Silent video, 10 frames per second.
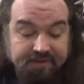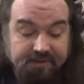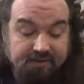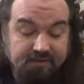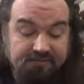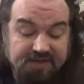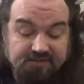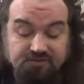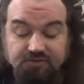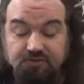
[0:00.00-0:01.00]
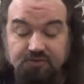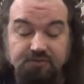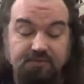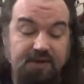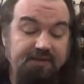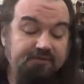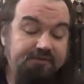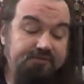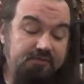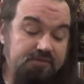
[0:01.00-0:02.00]
There's in fact two new
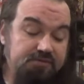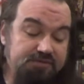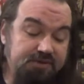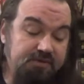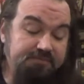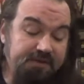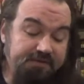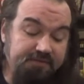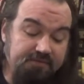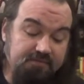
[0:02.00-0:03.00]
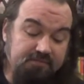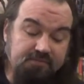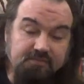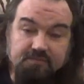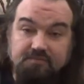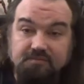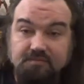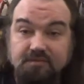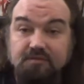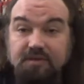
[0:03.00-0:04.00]
arrivals who showed up, but
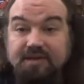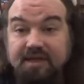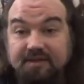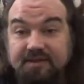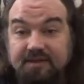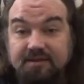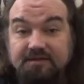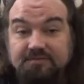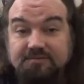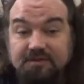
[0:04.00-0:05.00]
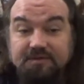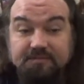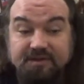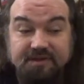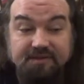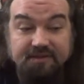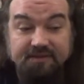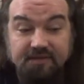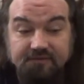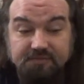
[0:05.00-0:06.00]
the one getting the kill, but the kill
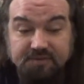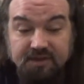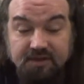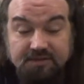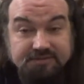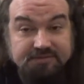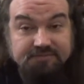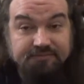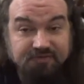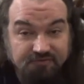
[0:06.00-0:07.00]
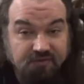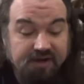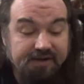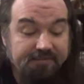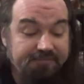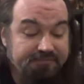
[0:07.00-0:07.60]
itself belongs to Freya.